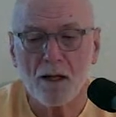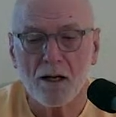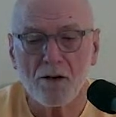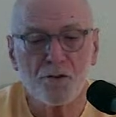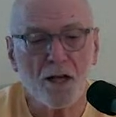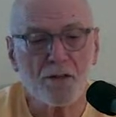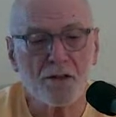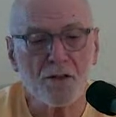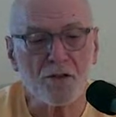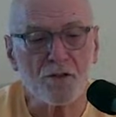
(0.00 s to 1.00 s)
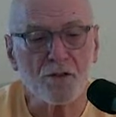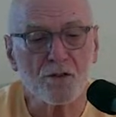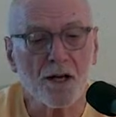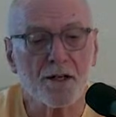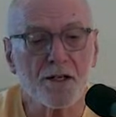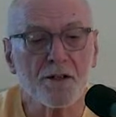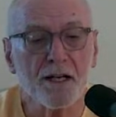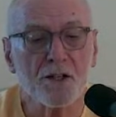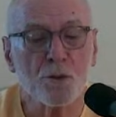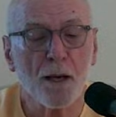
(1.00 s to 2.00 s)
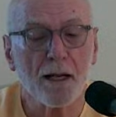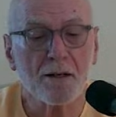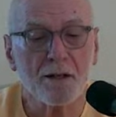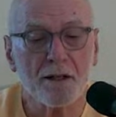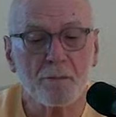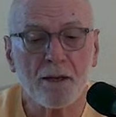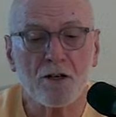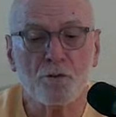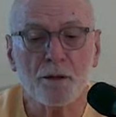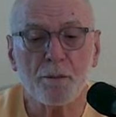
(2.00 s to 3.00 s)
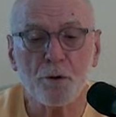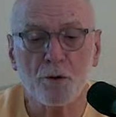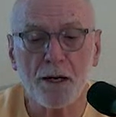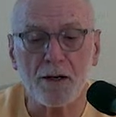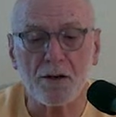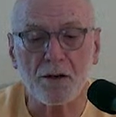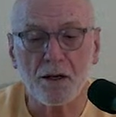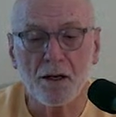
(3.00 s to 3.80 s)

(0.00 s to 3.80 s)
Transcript: It is not this, not intellectuality, that makes people great.